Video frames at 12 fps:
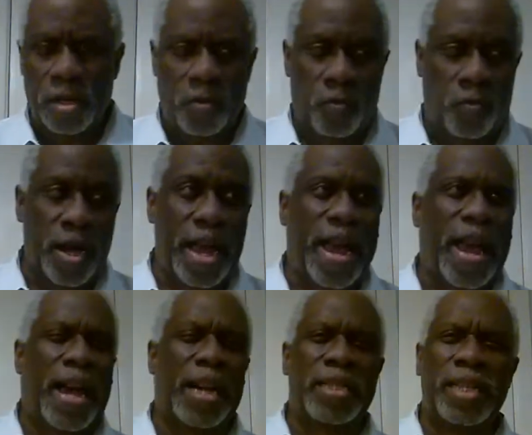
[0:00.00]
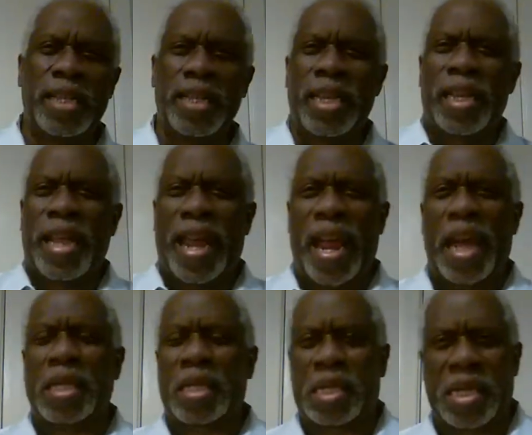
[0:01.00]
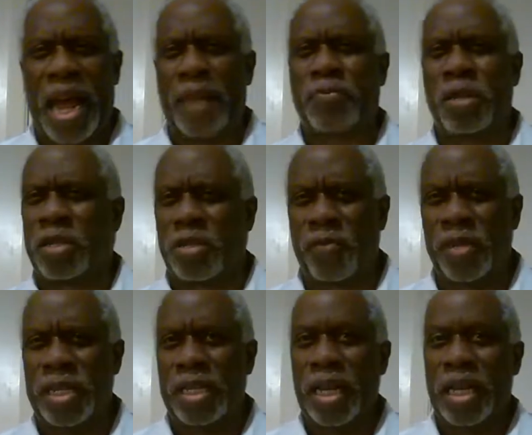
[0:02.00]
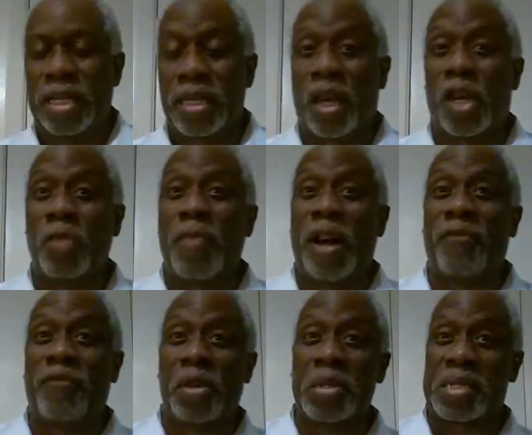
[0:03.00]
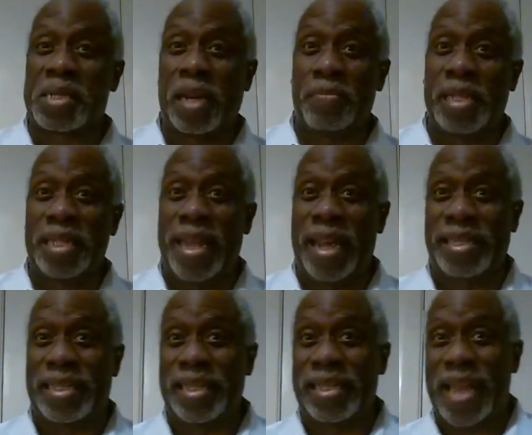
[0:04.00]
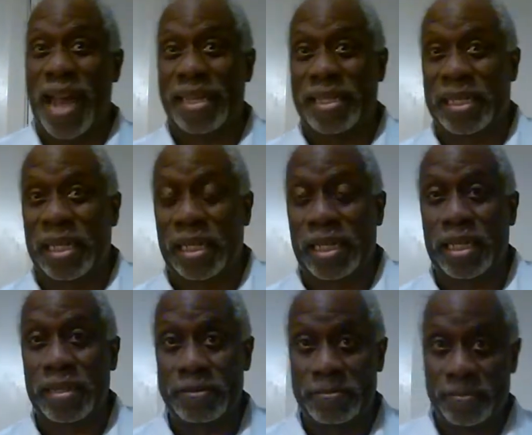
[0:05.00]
Well, in Acts chapter 3, long about verse 17, 18, 19.